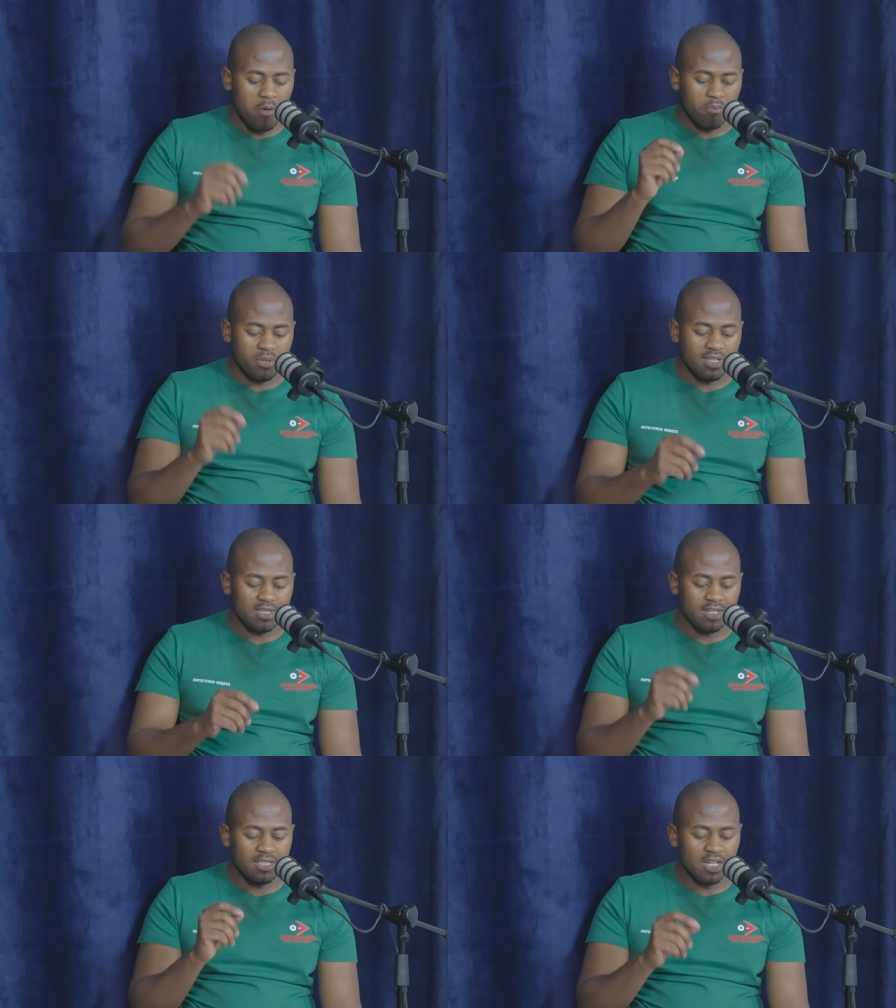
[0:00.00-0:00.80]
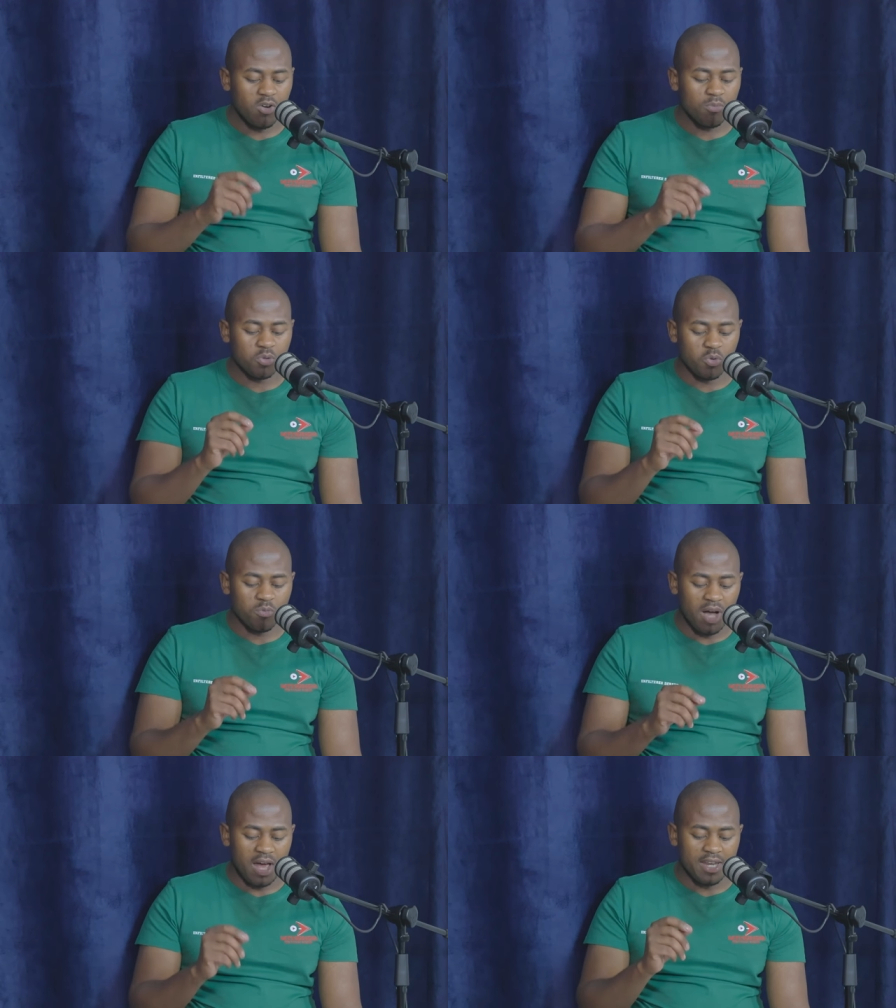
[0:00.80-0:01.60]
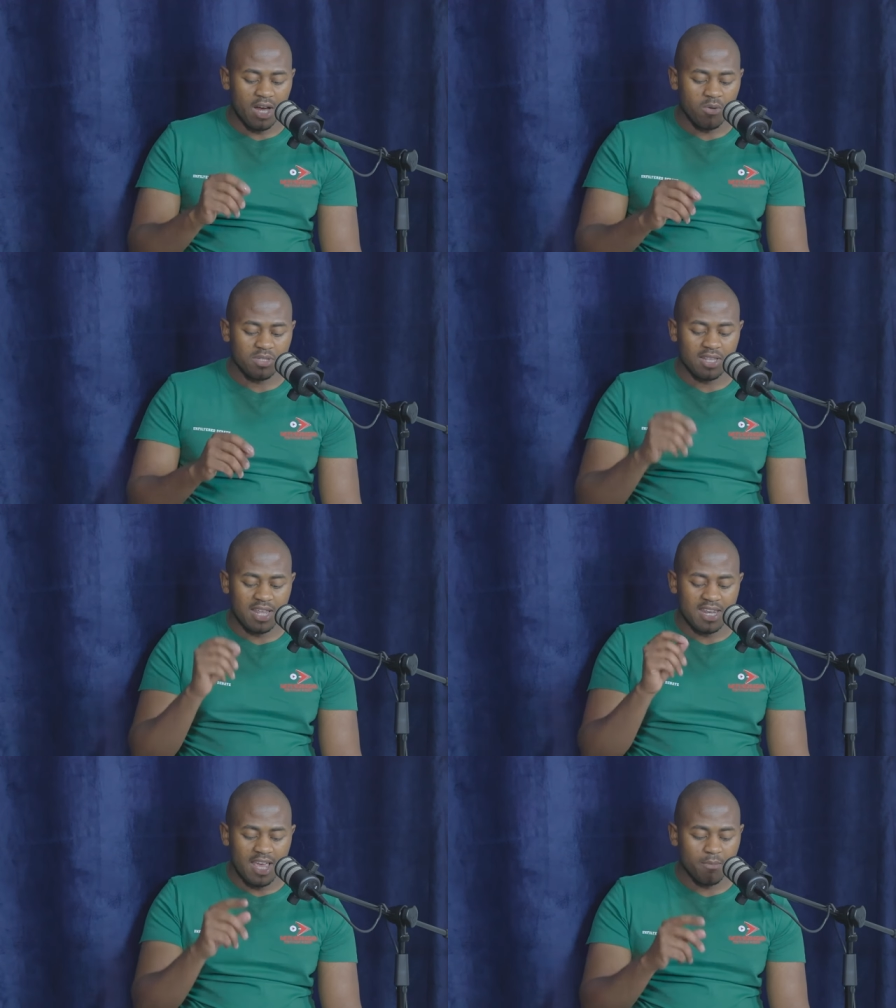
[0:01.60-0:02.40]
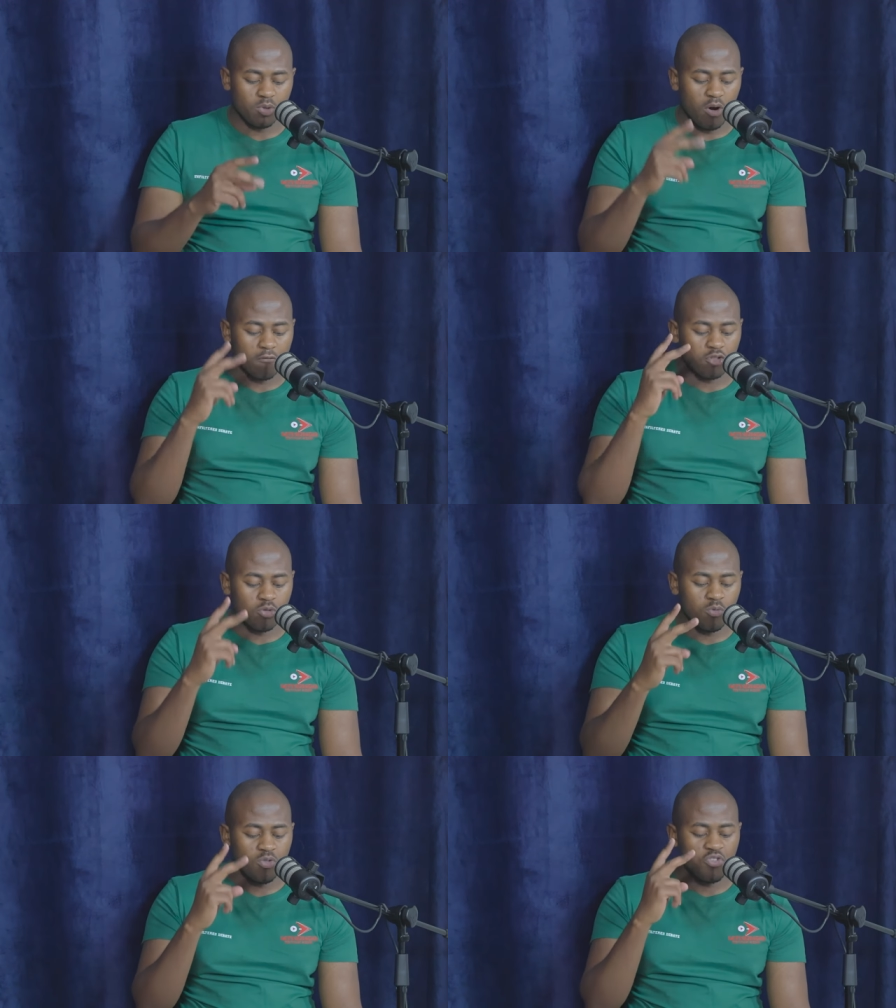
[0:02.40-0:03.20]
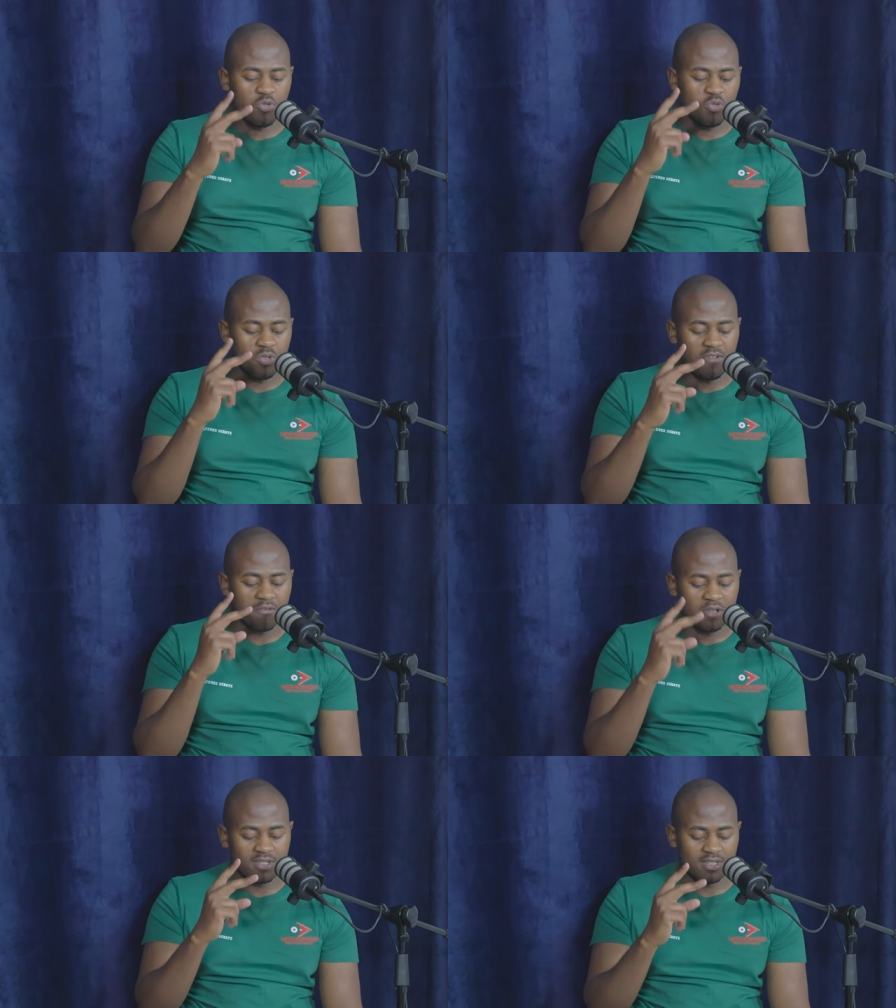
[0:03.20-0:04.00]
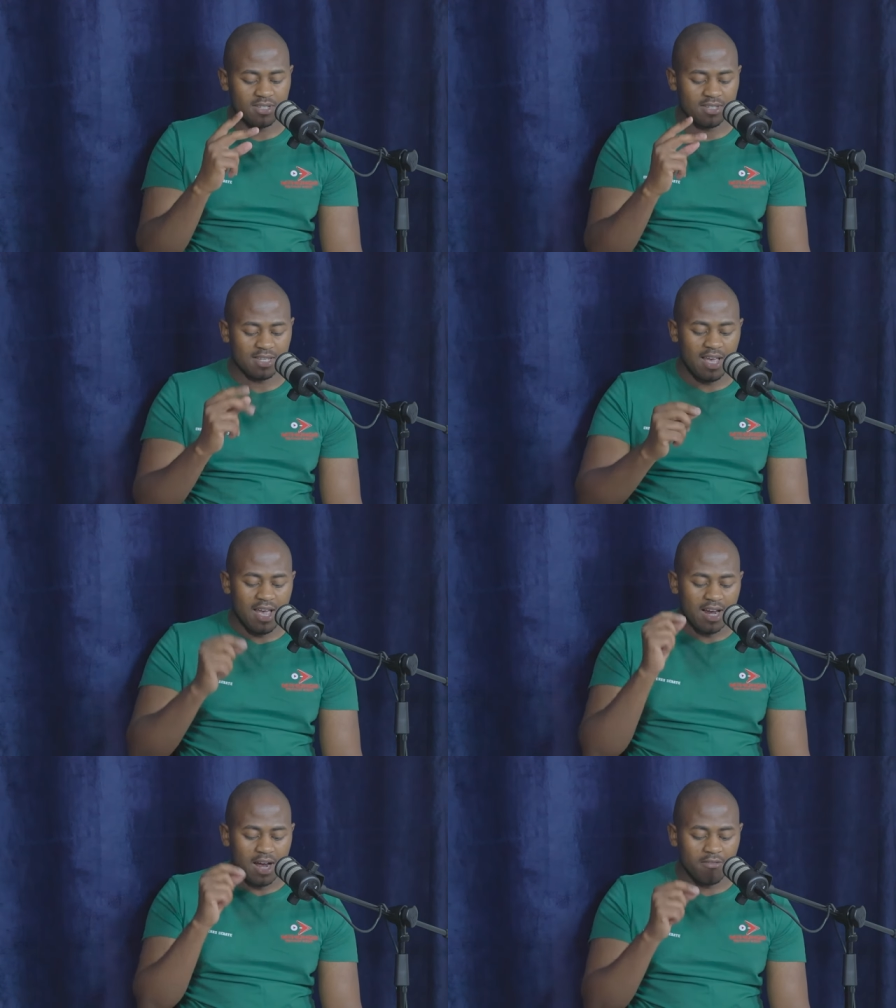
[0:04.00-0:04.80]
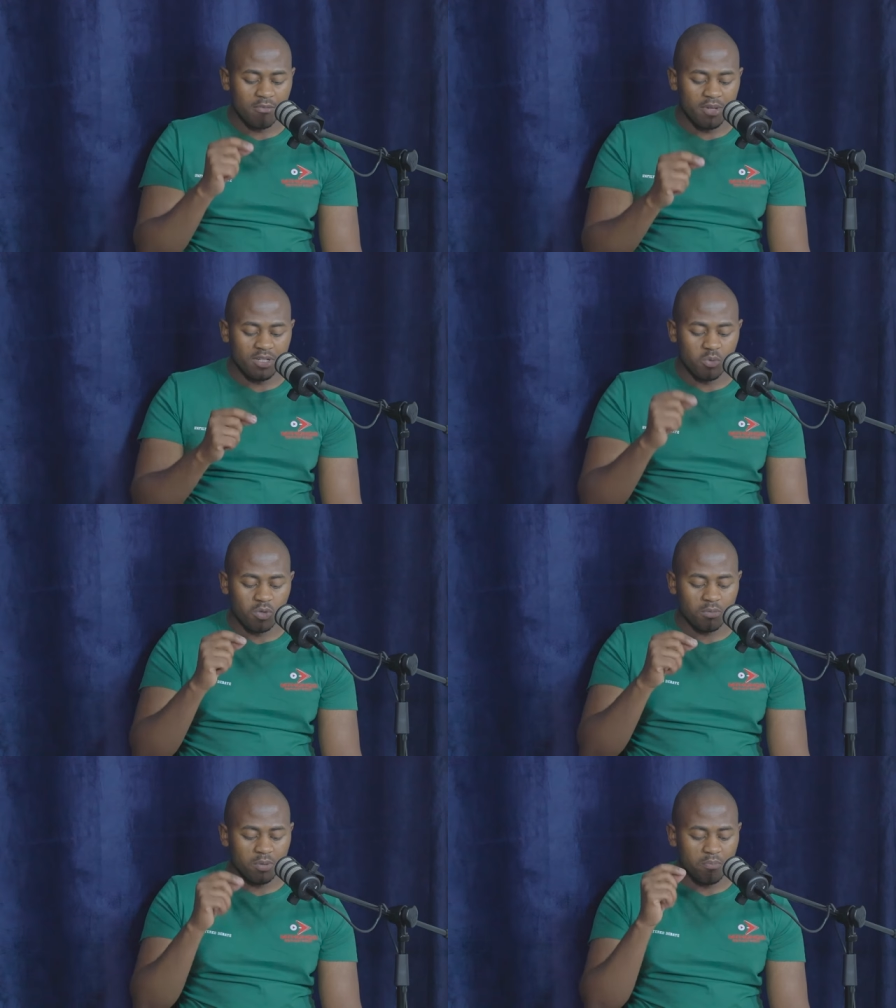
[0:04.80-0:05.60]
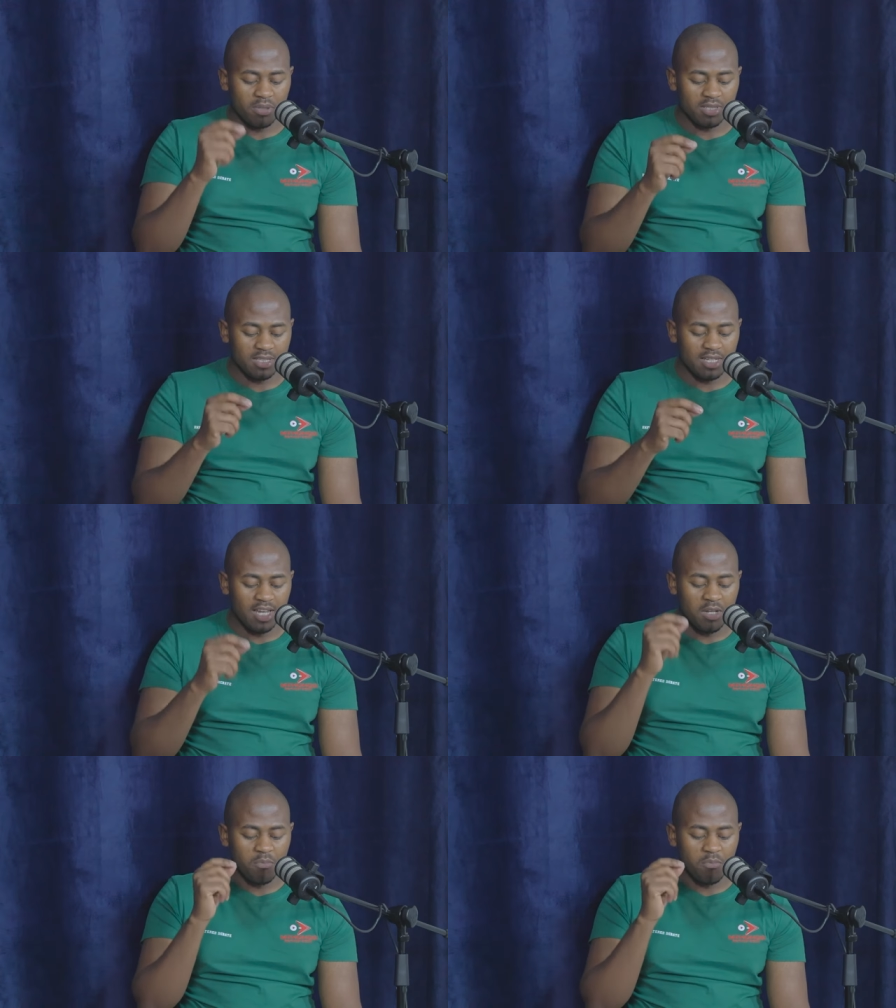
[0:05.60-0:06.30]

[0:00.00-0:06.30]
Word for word: President Jacob Zuma announced the names of two new universities government will be building in